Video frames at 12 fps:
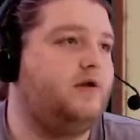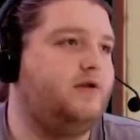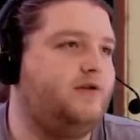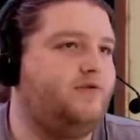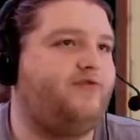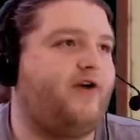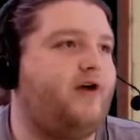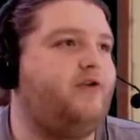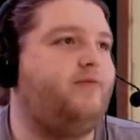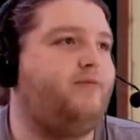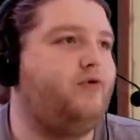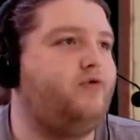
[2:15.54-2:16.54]
You found the
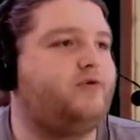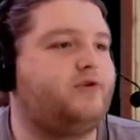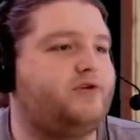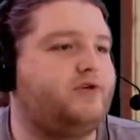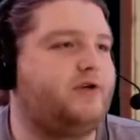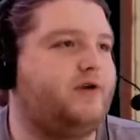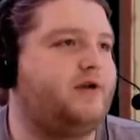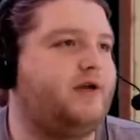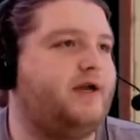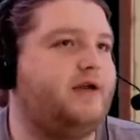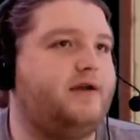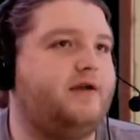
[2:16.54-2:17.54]
boots!
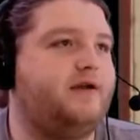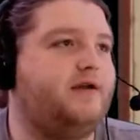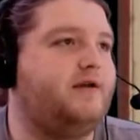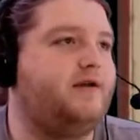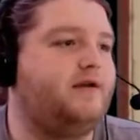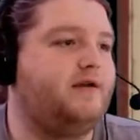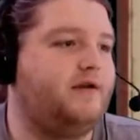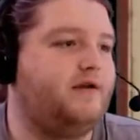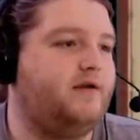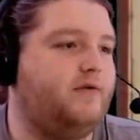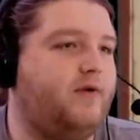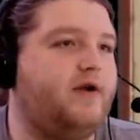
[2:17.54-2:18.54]
Okay.
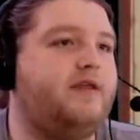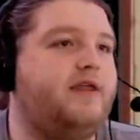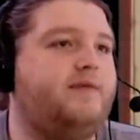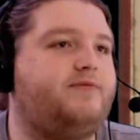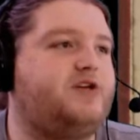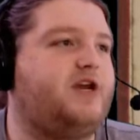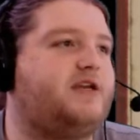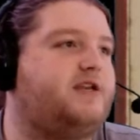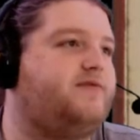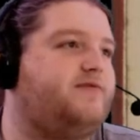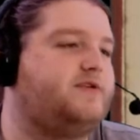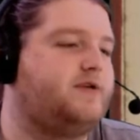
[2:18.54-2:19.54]
Where are the
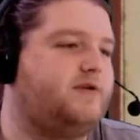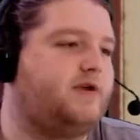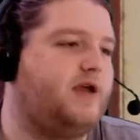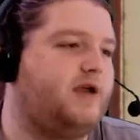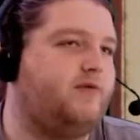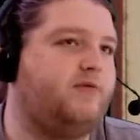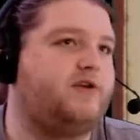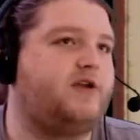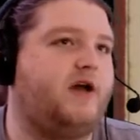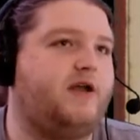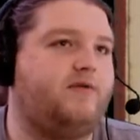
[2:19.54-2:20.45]
objectives? Okay, we're done.